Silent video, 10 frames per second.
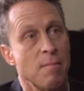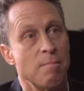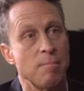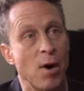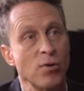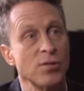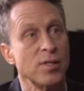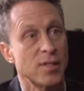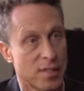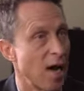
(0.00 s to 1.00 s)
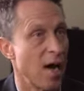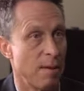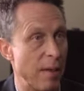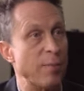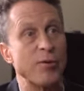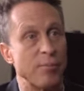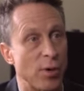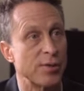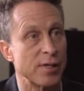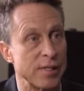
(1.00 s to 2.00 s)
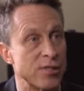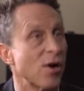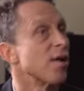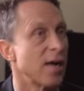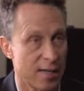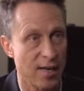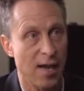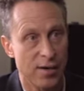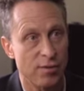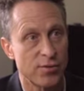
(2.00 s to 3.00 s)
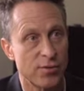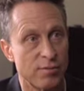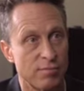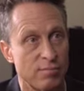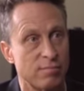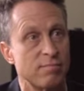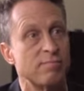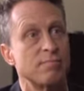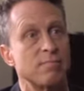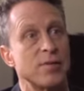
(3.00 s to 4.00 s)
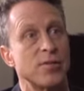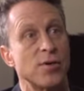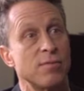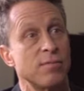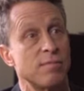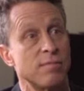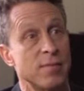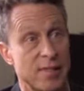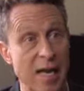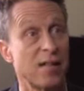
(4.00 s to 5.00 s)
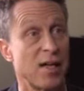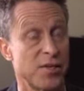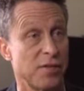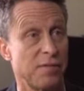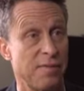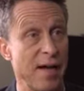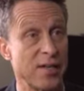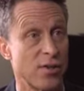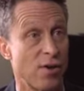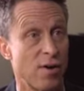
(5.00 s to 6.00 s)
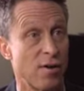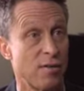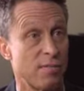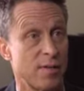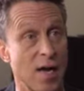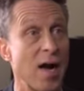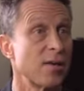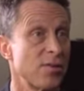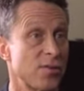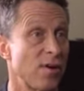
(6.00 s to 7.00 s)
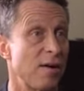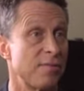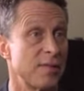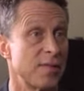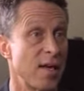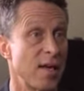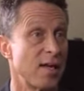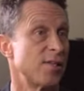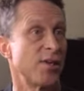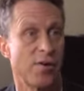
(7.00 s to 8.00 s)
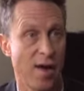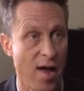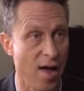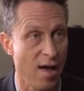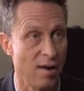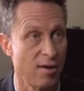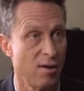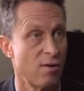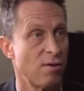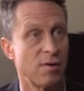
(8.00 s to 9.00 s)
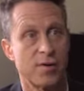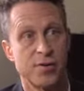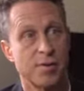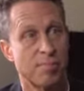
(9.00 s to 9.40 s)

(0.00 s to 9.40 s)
Most of the time, people with mold illness are not diagnosed. So the psychological effects are, the doctors are often saying it's in your head, or you're